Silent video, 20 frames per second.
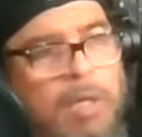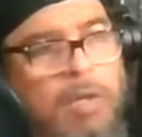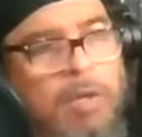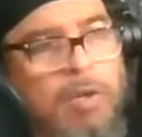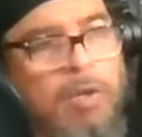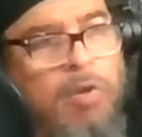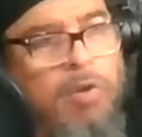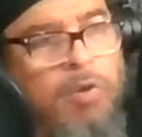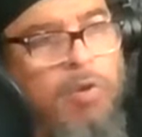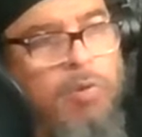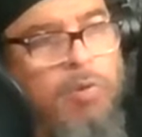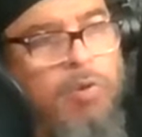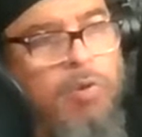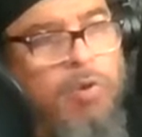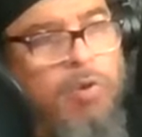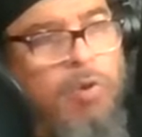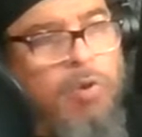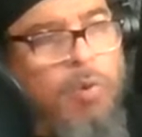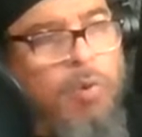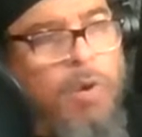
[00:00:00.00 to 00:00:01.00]
you
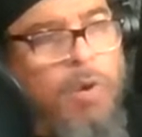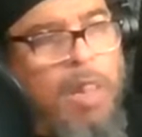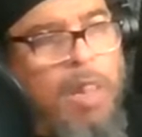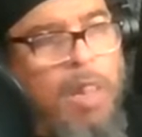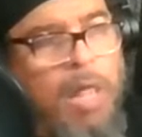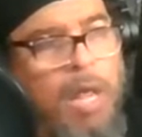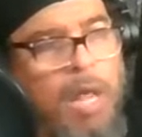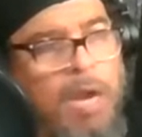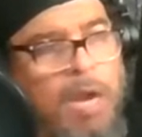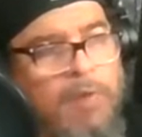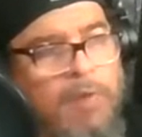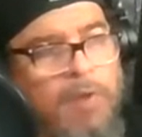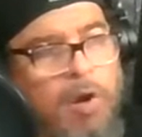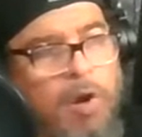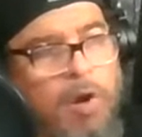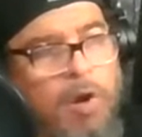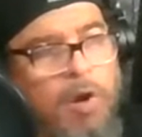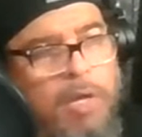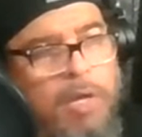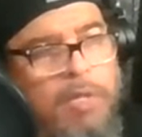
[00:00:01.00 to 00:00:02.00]
knew a lot of the
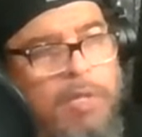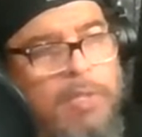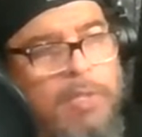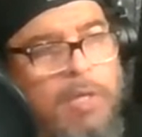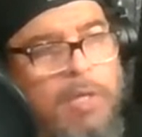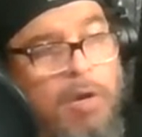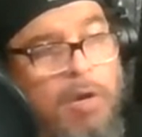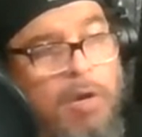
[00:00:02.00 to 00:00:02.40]
artists and